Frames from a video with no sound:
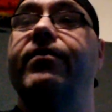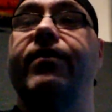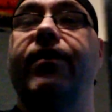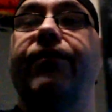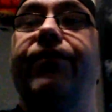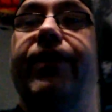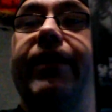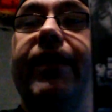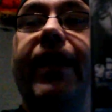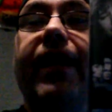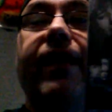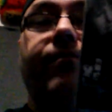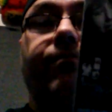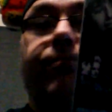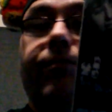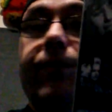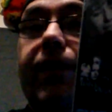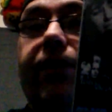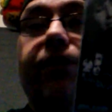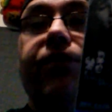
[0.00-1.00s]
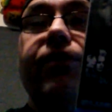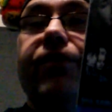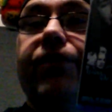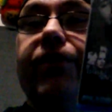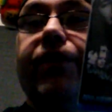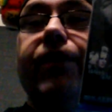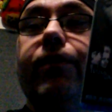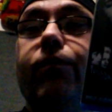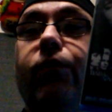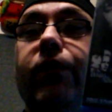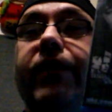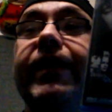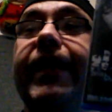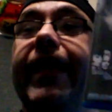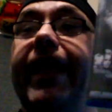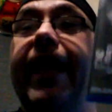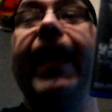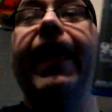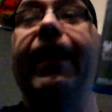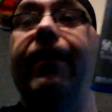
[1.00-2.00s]
and stuff like that, this is a good one
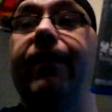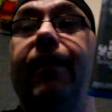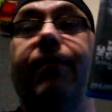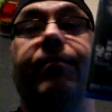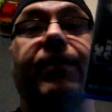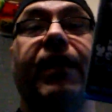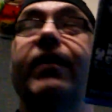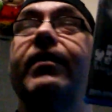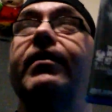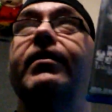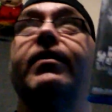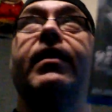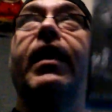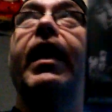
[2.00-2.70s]
to get. I'm not going